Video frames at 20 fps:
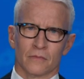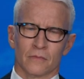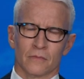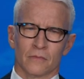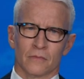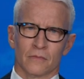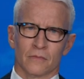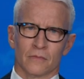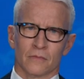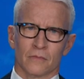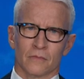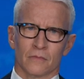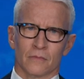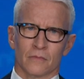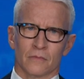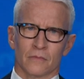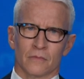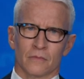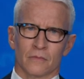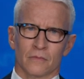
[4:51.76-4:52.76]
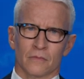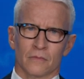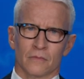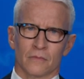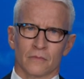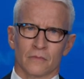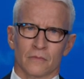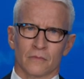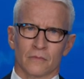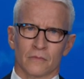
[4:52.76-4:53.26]

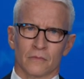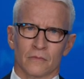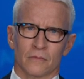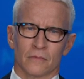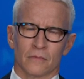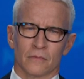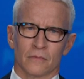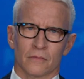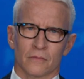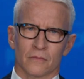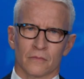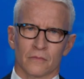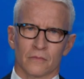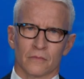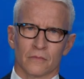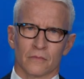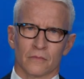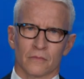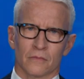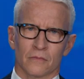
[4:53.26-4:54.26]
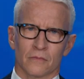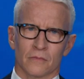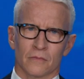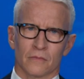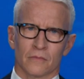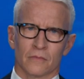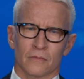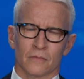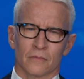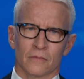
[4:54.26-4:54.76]

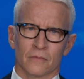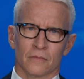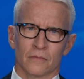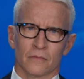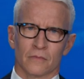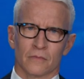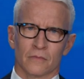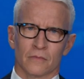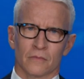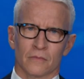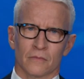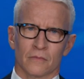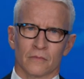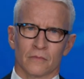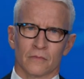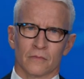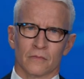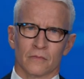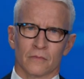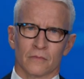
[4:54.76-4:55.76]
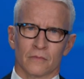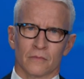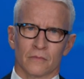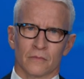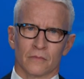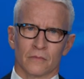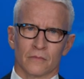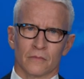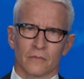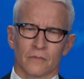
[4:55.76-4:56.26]

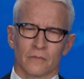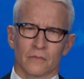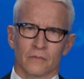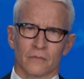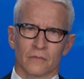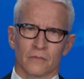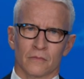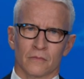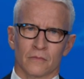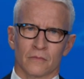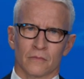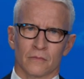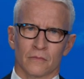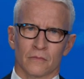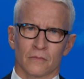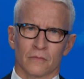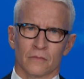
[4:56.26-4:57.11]
This person isn't speaking.